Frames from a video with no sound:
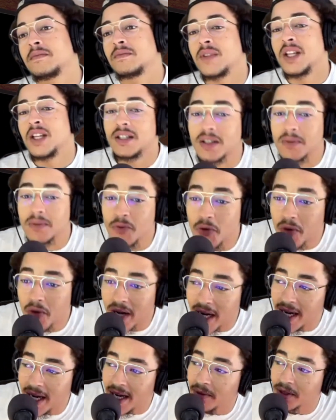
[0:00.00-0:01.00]
There's some
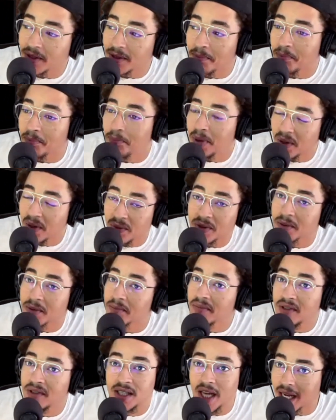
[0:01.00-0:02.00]
real some
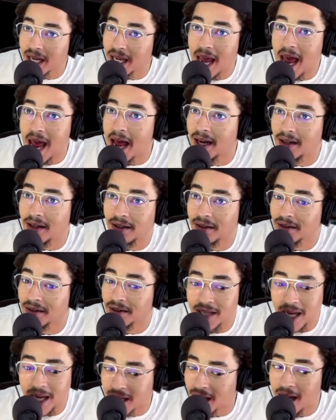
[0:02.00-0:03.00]
some dickhead
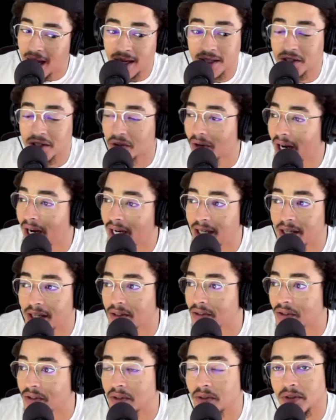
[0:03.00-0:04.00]
dickhead
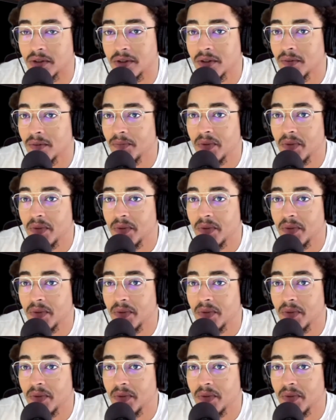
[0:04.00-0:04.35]
Israelis, dude,